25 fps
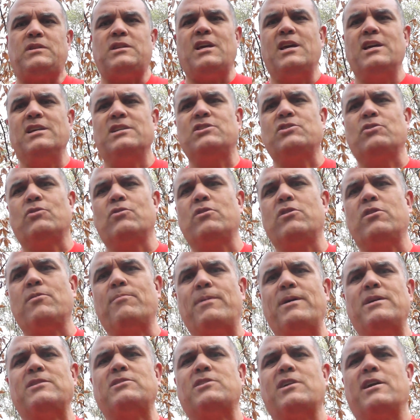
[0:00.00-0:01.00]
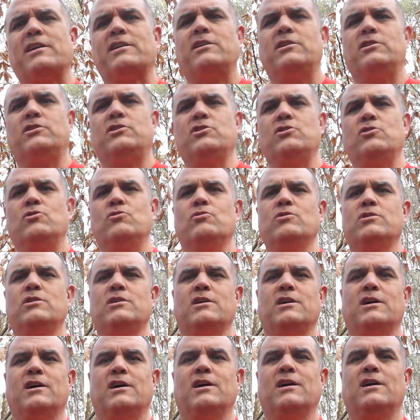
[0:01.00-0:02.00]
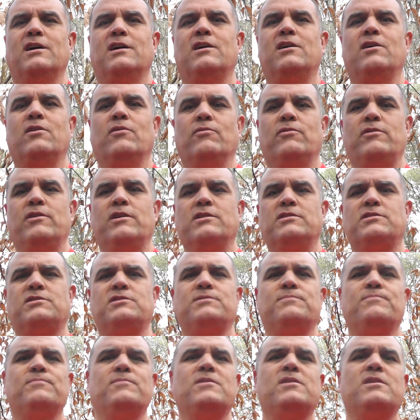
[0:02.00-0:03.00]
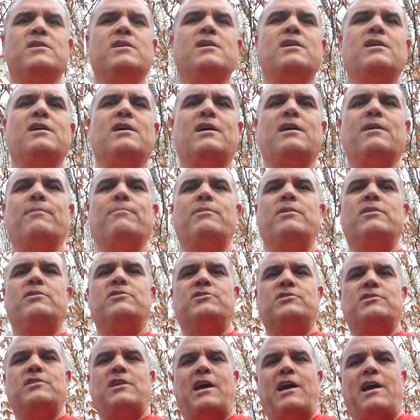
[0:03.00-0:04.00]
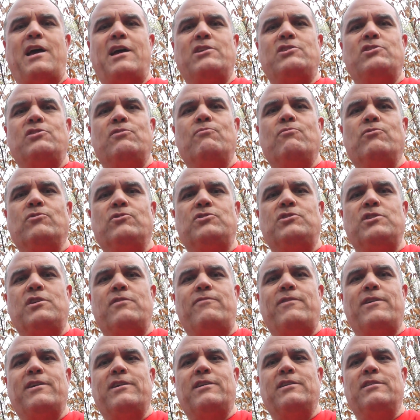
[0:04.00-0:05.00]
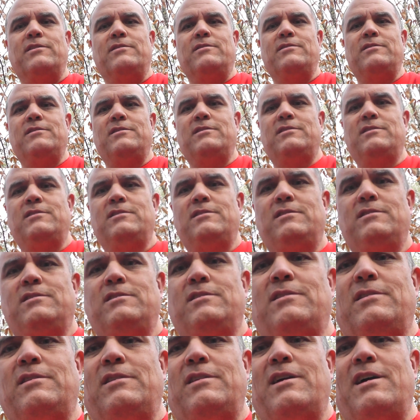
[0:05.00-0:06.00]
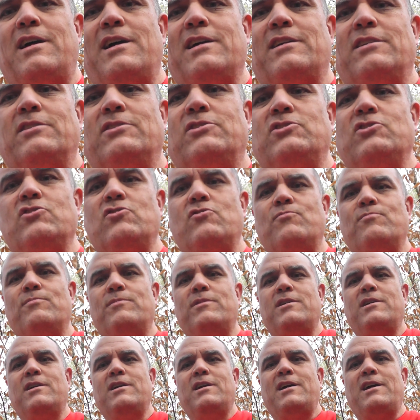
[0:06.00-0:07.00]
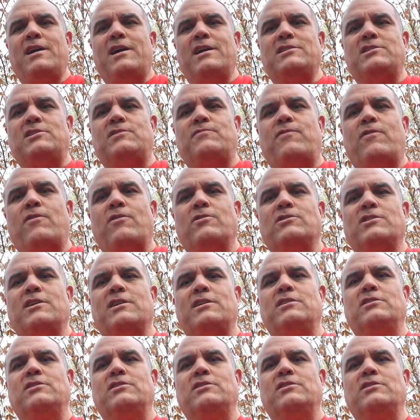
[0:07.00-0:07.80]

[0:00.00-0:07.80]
it's sort of the best I can do on this. I actually will see if I can. Now I can zoom. That's as far as I